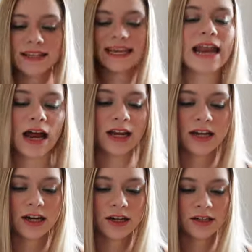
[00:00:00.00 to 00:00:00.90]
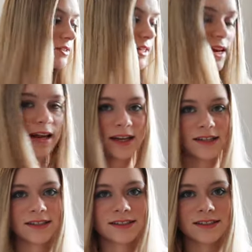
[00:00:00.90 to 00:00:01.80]
Get out of here. Just
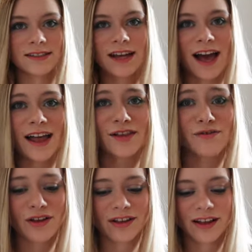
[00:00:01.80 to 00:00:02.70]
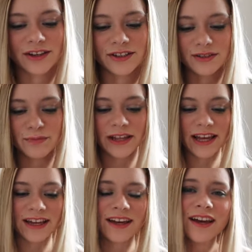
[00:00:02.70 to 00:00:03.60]
kidding. I love all colors, but
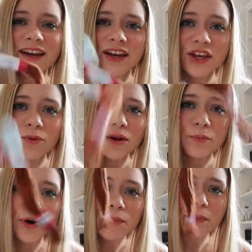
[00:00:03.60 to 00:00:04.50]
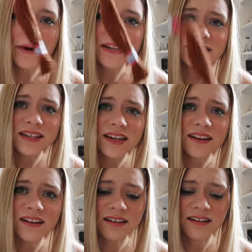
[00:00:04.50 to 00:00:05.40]
like, you want a poop bracelet?